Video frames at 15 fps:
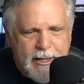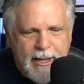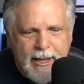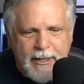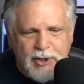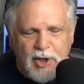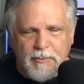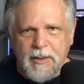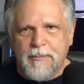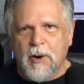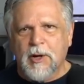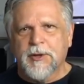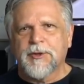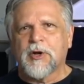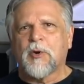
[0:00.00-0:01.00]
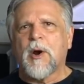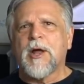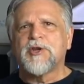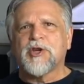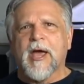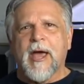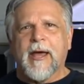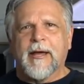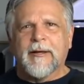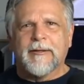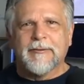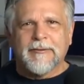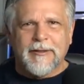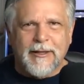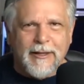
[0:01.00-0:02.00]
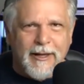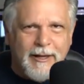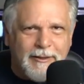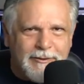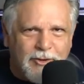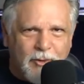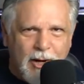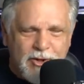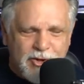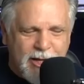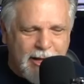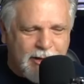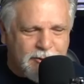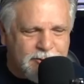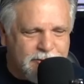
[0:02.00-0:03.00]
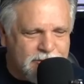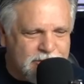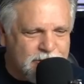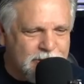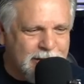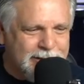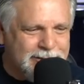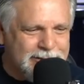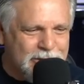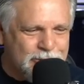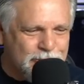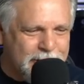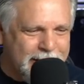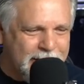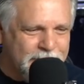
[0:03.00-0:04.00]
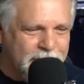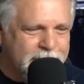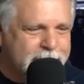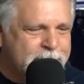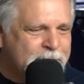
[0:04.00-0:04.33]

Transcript: and you'll be part of the Garage Gang, the Garage Gang T-shirt I have on.